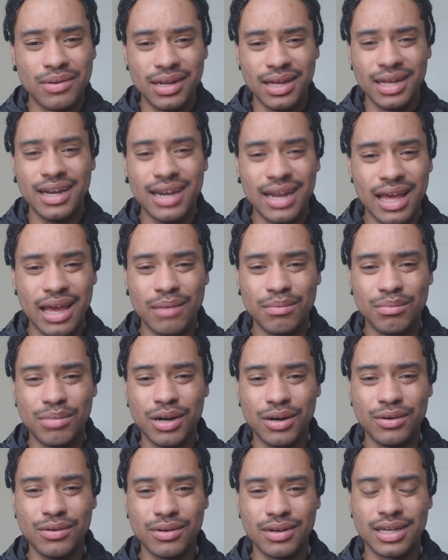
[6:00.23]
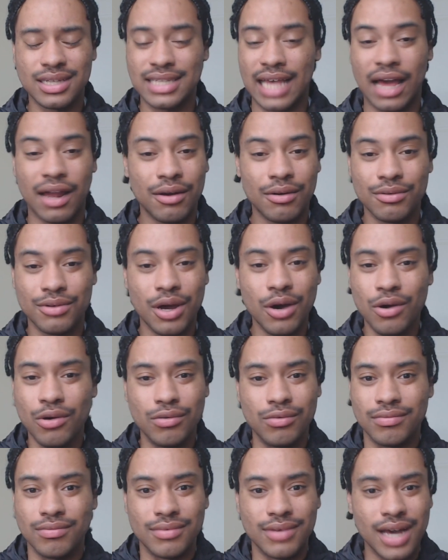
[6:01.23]
none of that, bro, because I don't
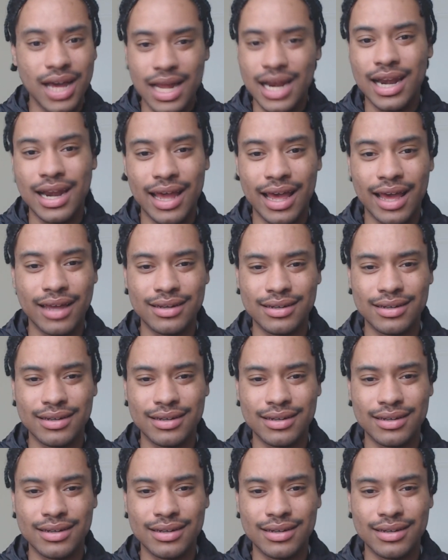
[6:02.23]
know none of that.